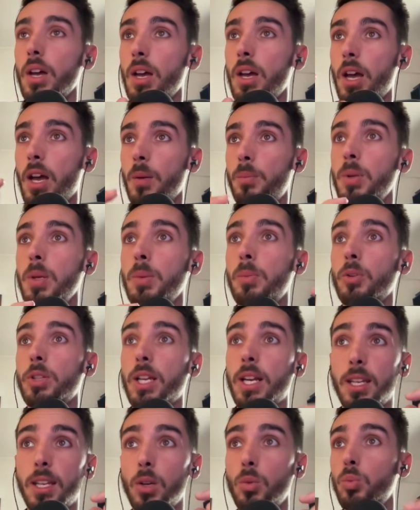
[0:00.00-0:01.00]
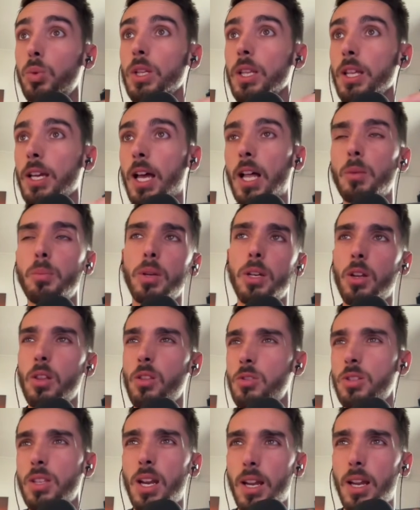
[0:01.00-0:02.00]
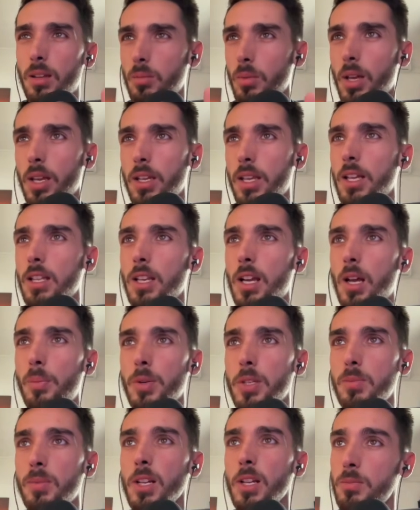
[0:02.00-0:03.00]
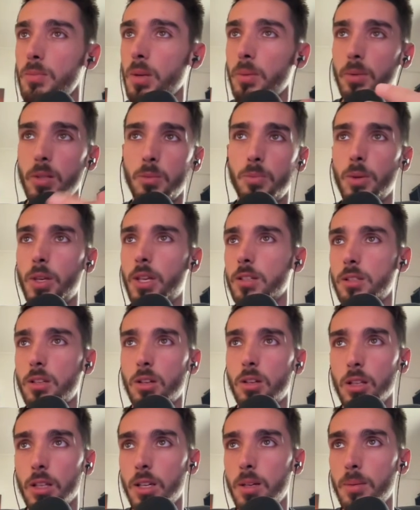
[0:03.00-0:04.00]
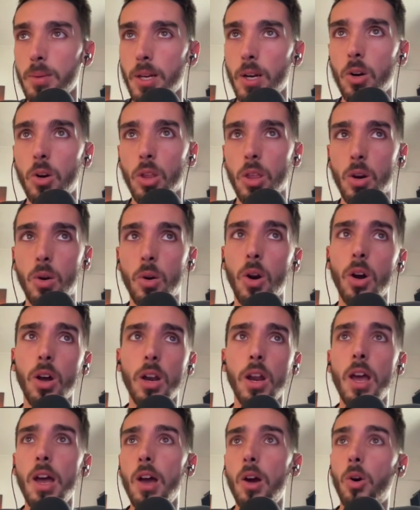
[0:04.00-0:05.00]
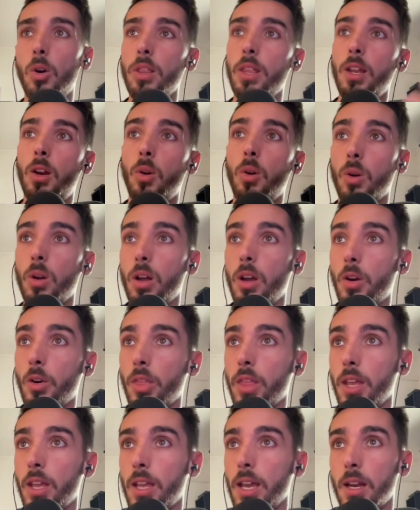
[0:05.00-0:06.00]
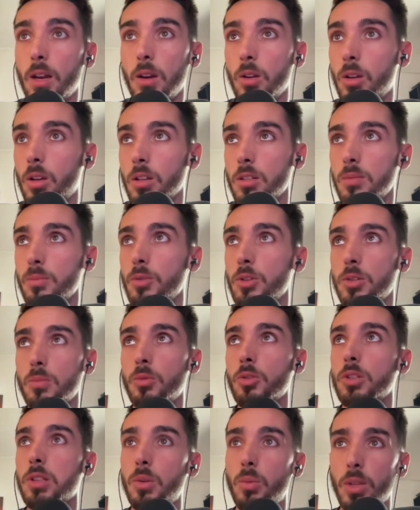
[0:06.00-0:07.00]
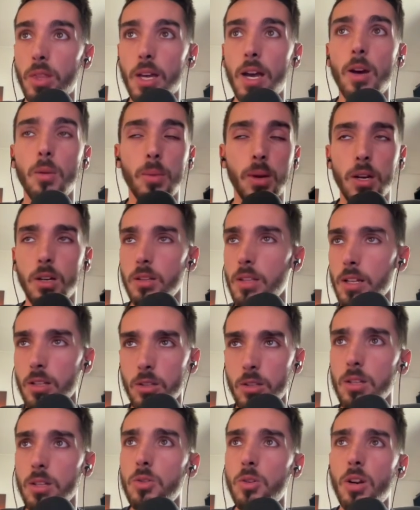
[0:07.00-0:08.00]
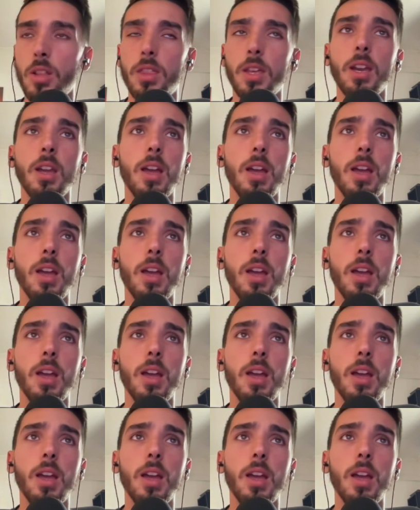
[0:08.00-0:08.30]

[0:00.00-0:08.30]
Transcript: people that I can really help and others that I can't help as much. Maybe it's because they're a little bit earlier on, or they get customers mostly with outbound, that sort of thing.